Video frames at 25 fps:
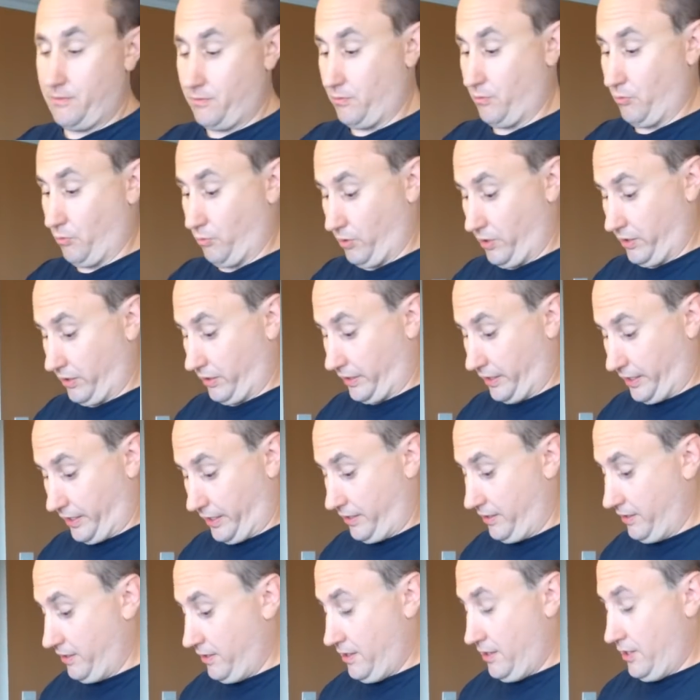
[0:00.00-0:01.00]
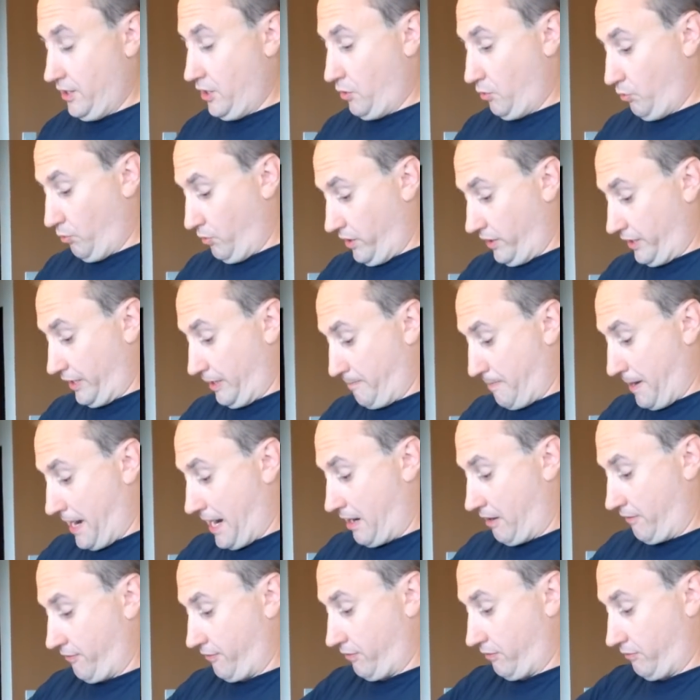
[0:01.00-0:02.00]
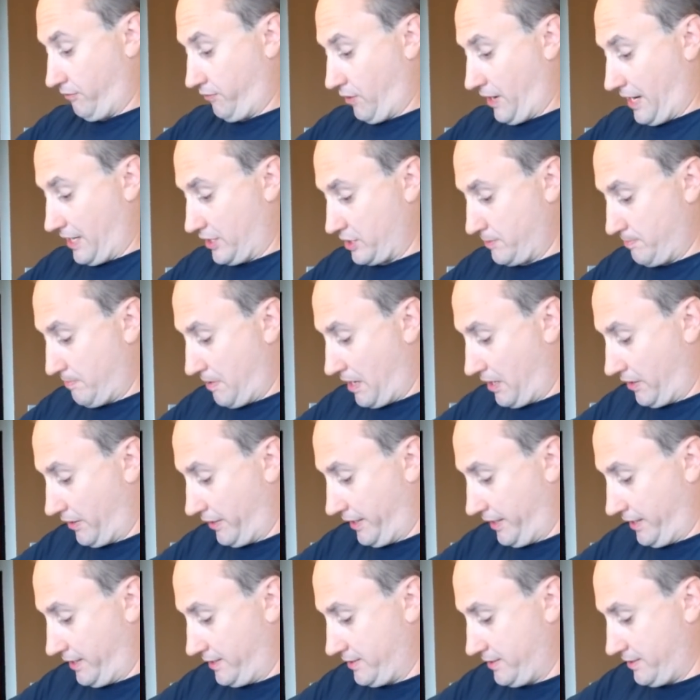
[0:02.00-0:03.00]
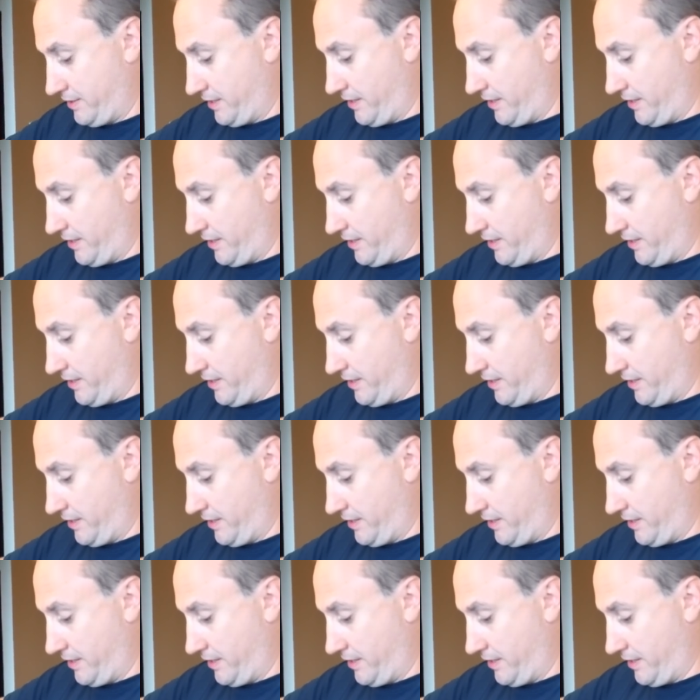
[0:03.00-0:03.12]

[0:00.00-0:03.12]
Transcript: Really, really powerful for how small it is.